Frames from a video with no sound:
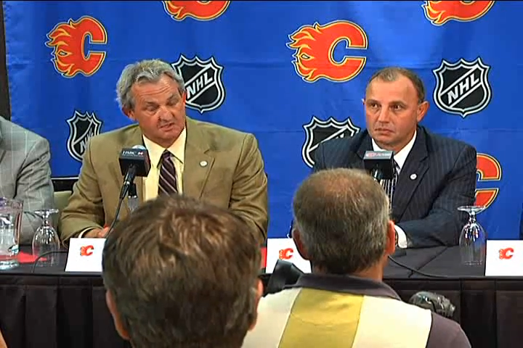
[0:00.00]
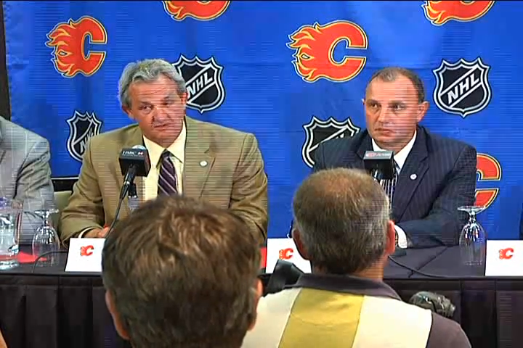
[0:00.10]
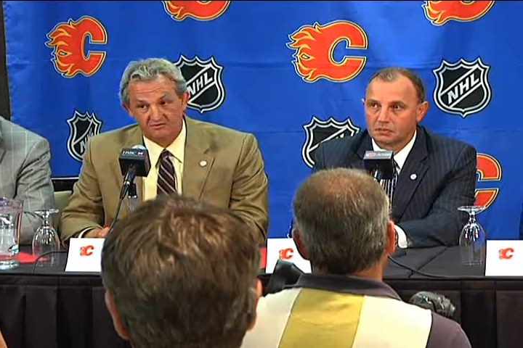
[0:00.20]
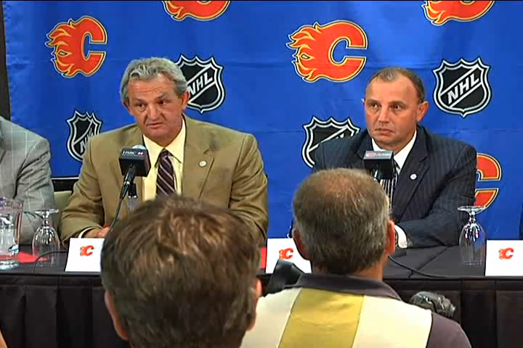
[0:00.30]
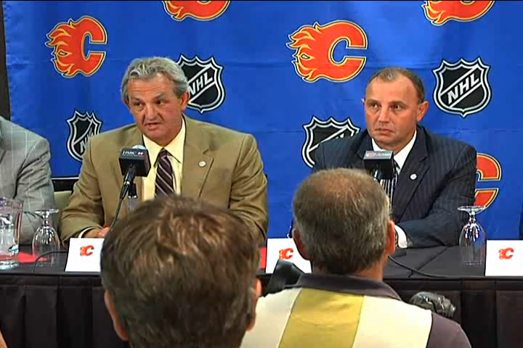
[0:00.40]

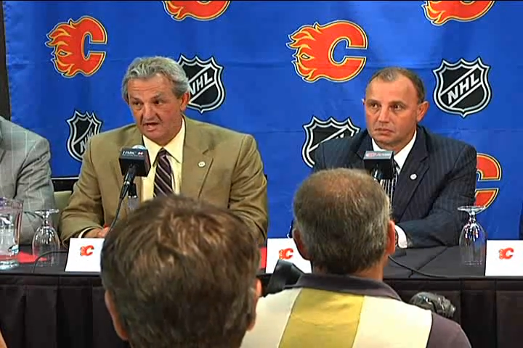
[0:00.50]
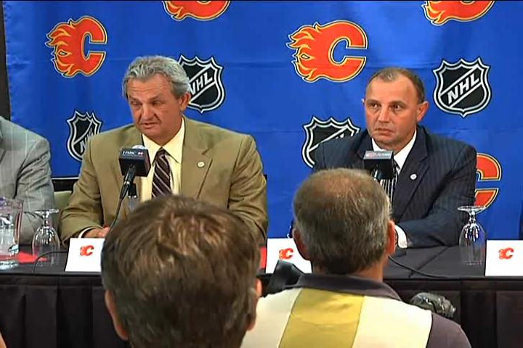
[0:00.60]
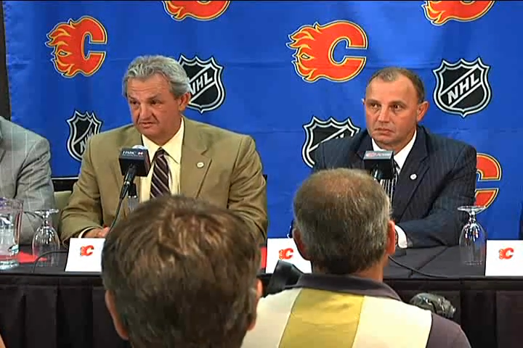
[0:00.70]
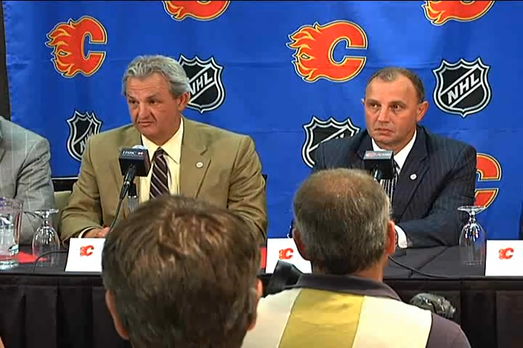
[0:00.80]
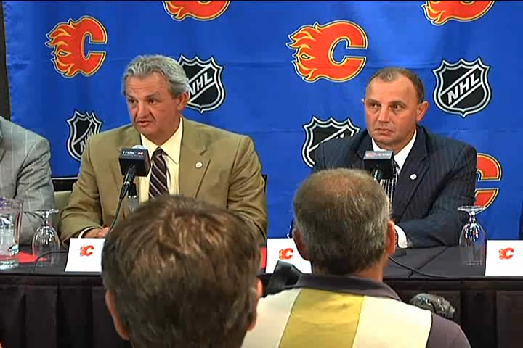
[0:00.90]
Speaker 1: Those
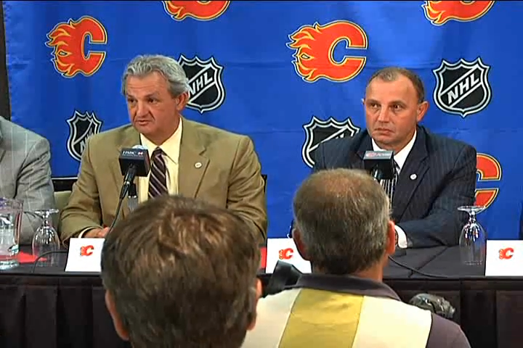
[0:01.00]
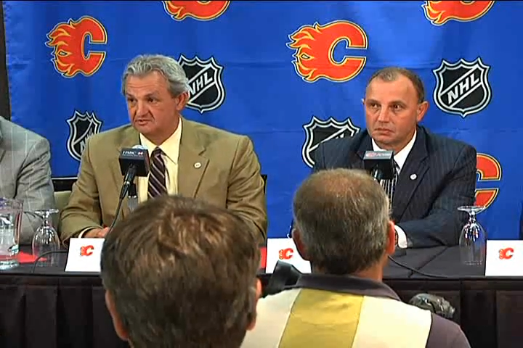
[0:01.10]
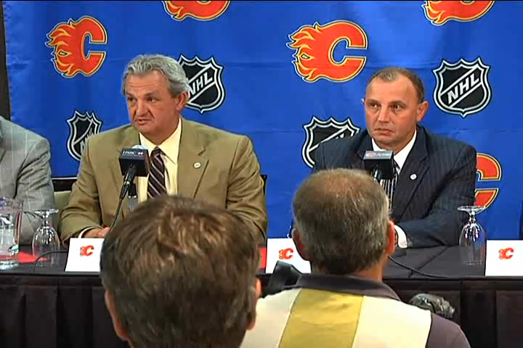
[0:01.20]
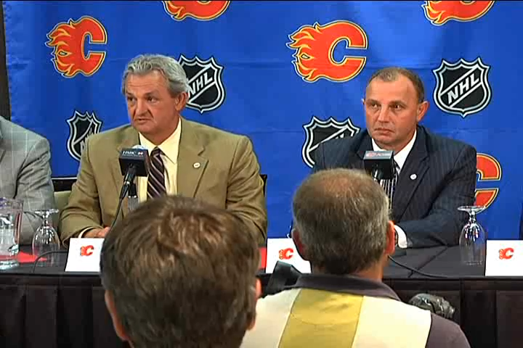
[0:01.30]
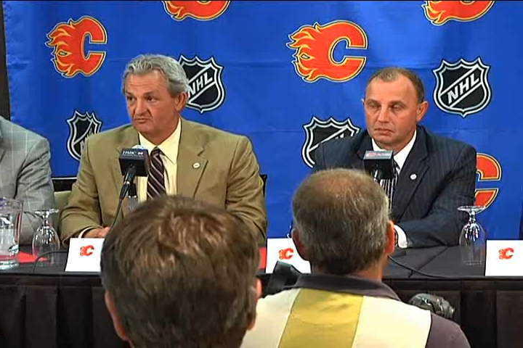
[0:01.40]

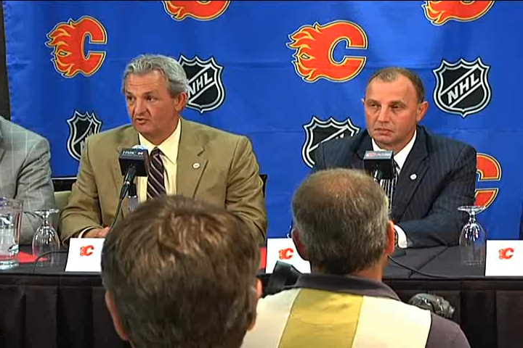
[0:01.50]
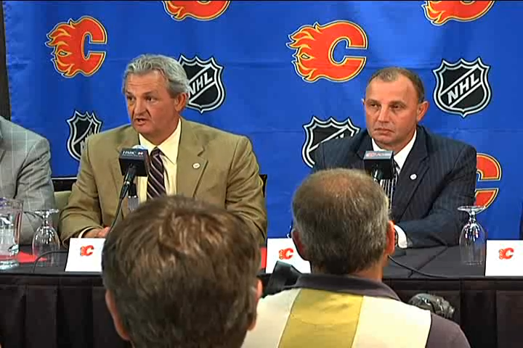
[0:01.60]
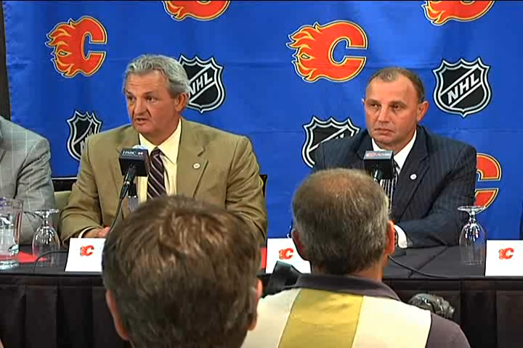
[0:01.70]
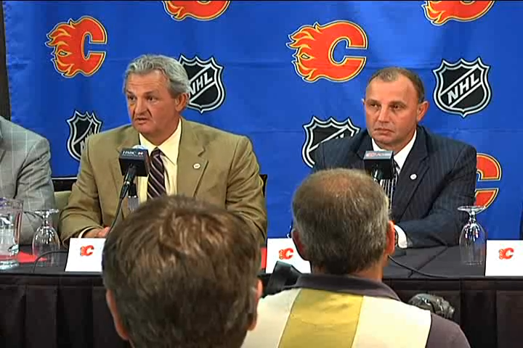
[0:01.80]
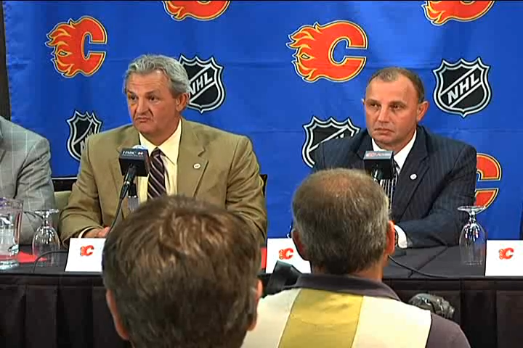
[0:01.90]
attributes,
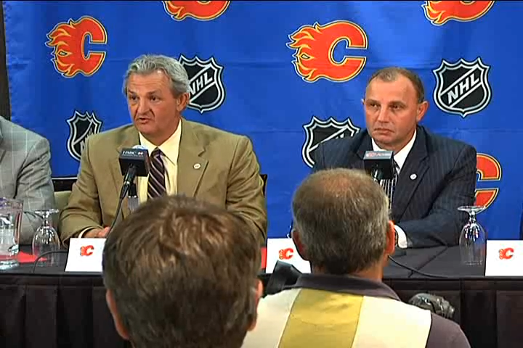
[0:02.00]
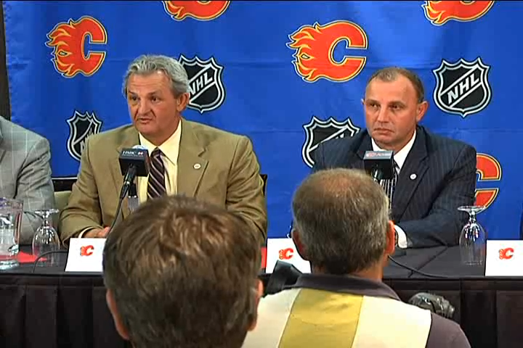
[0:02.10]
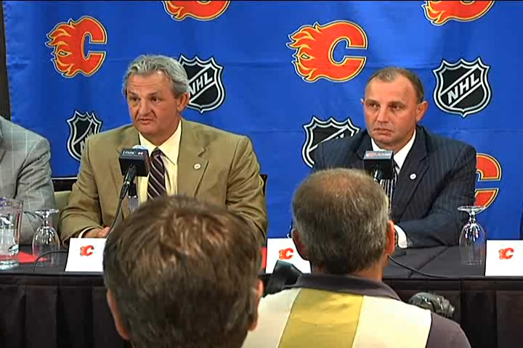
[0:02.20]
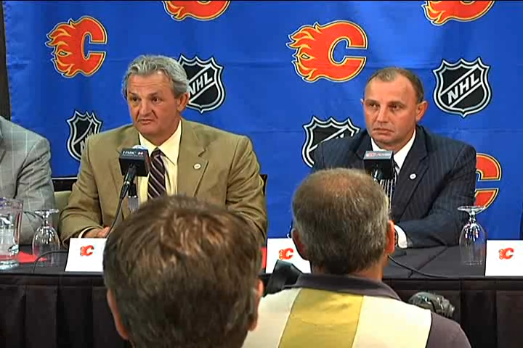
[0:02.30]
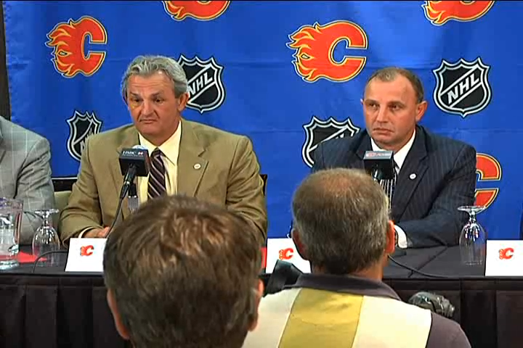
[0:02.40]
bring them
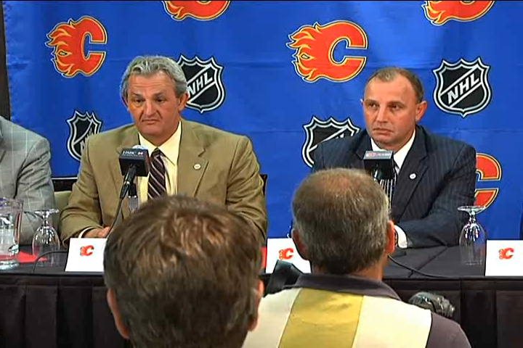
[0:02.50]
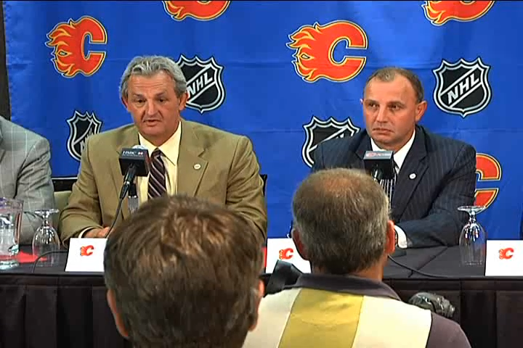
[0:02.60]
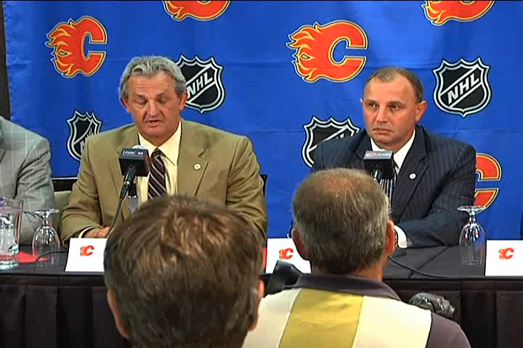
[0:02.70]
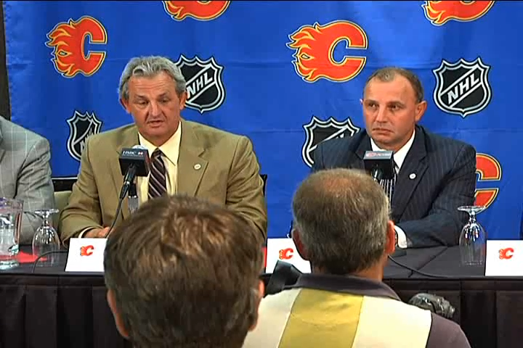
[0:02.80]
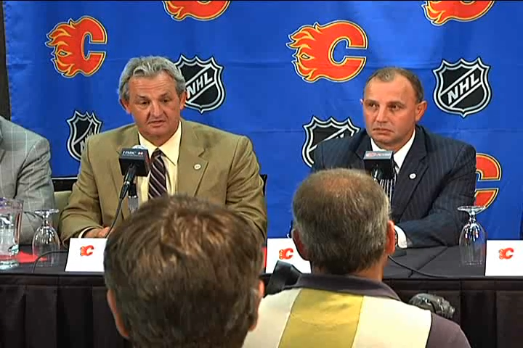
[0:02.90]
with them,
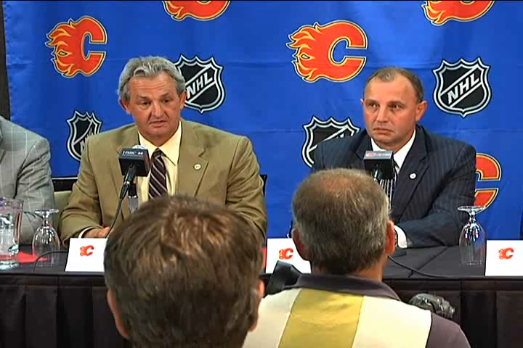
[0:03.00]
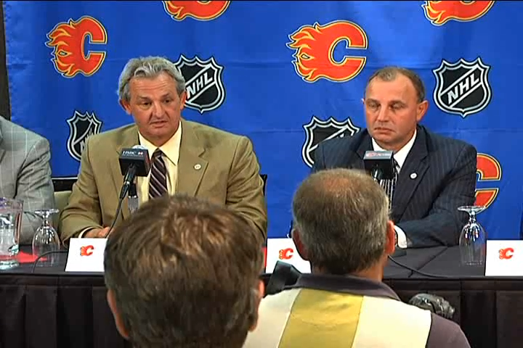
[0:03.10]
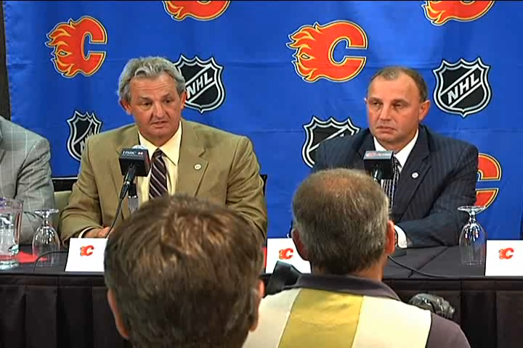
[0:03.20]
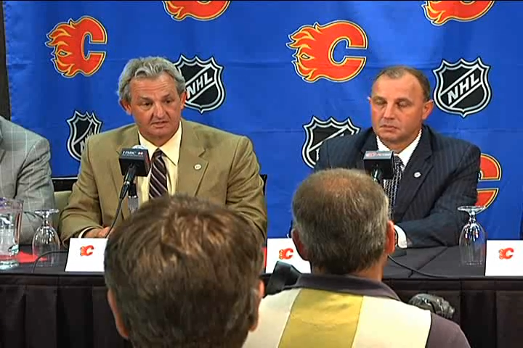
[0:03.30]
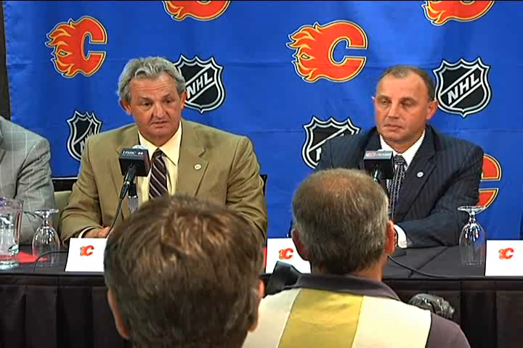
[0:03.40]
and
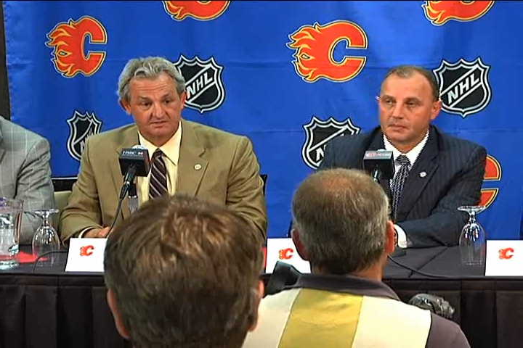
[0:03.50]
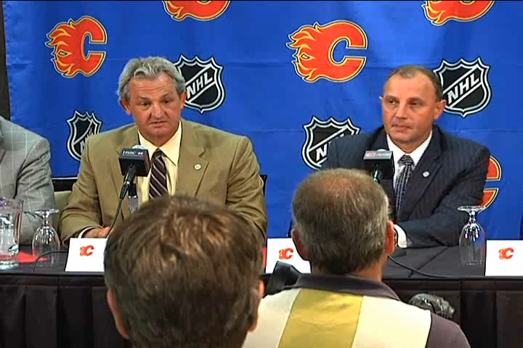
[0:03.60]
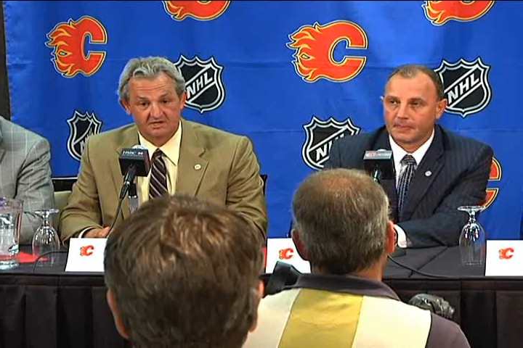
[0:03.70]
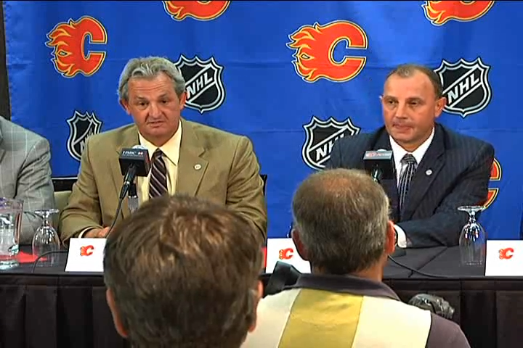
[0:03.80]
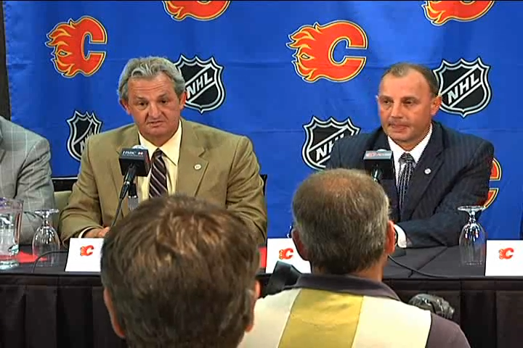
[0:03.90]
uh, these
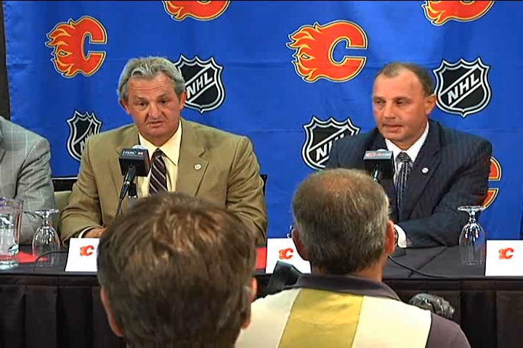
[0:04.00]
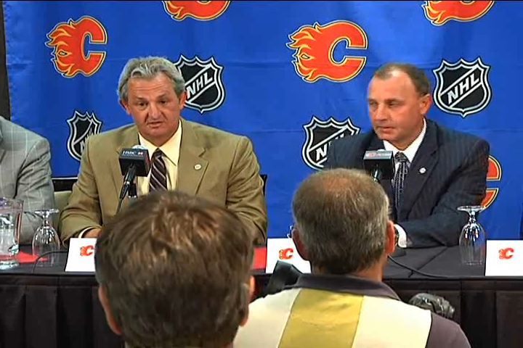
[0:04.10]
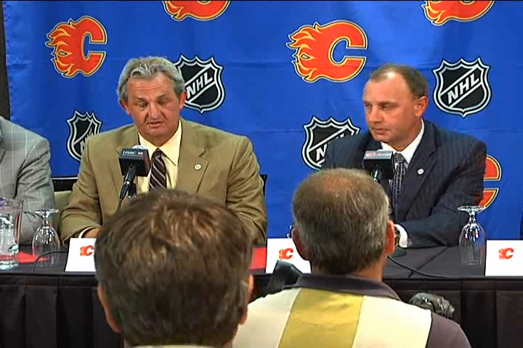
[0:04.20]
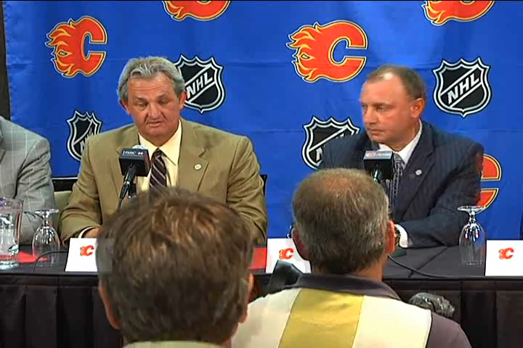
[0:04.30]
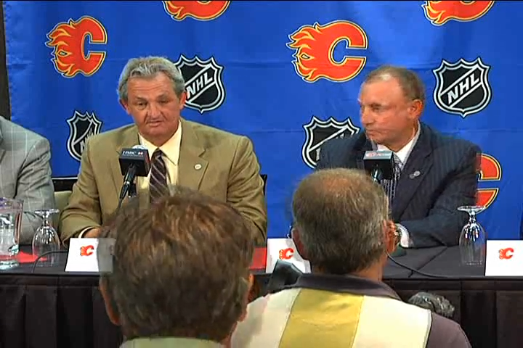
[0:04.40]
guys
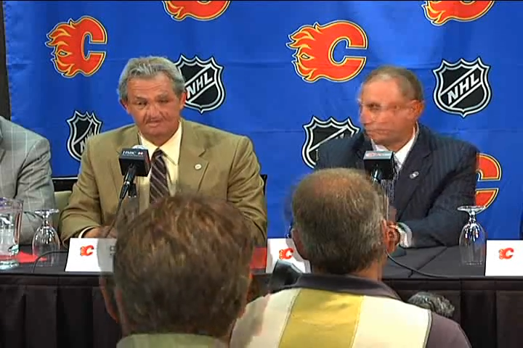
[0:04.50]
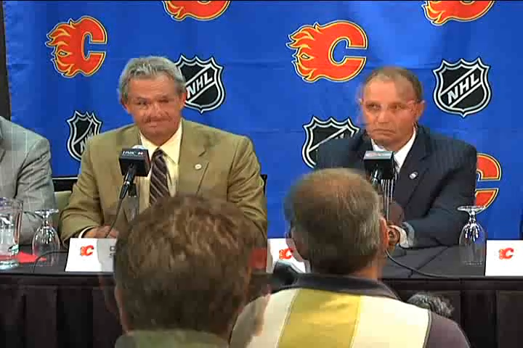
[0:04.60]
certainly do.